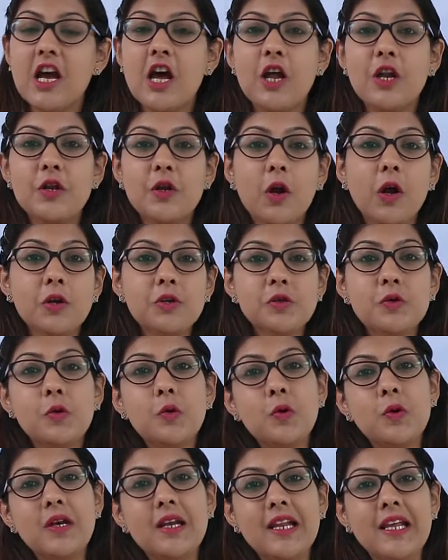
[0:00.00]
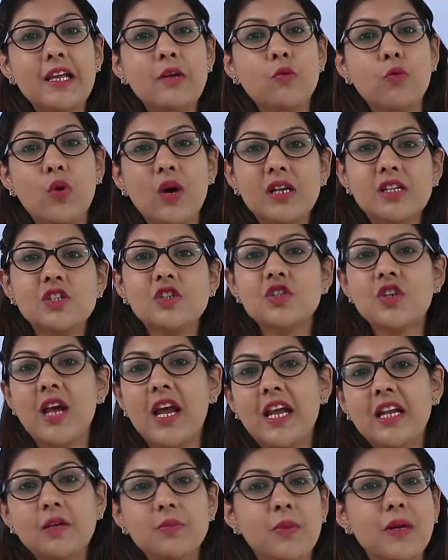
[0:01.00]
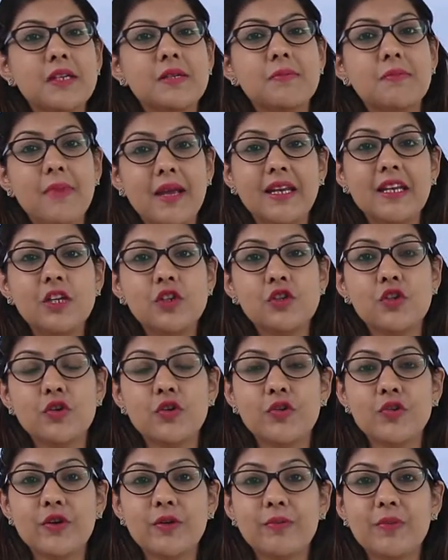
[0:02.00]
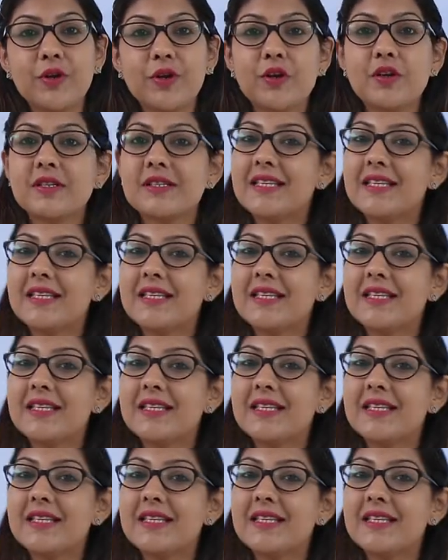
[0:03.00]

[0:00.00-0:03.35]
not only one child but many children because